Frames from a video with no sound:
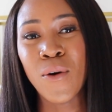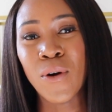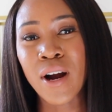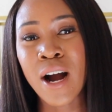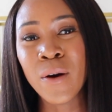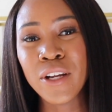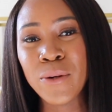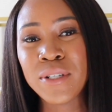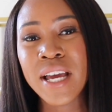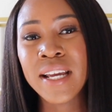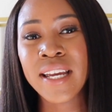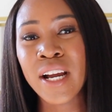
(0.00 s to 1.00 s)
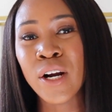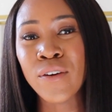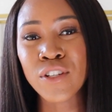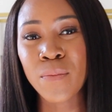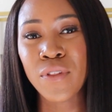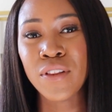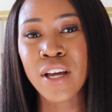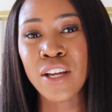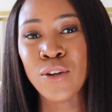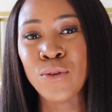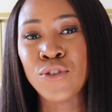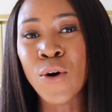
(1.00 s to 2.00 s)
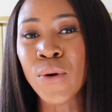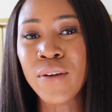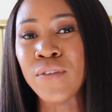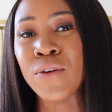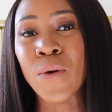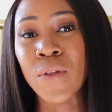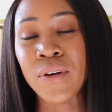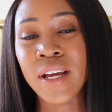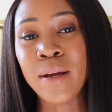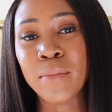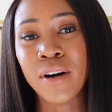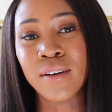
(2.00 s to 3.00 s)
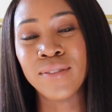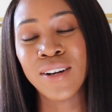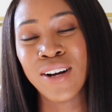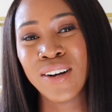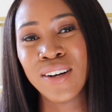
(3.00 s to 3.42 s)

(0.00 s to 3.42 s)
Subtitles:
Or how can you take care of something that you don't even know the name of?